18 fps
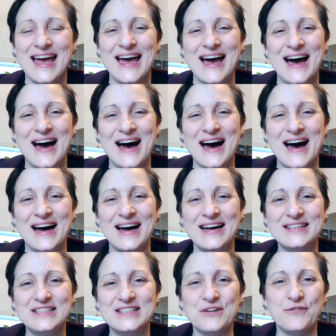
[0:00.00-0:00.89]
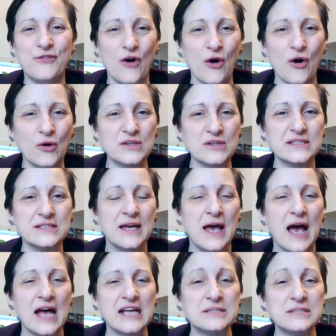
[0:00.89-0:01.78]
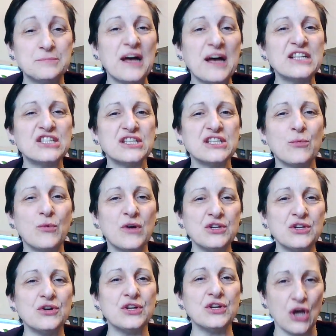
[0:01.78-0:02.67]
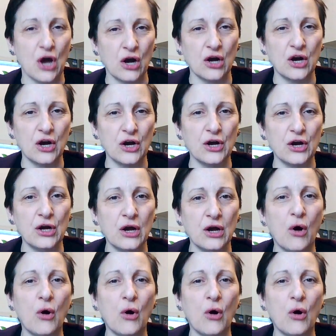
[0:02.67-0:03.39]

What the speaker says: to folks, especially when you're younger.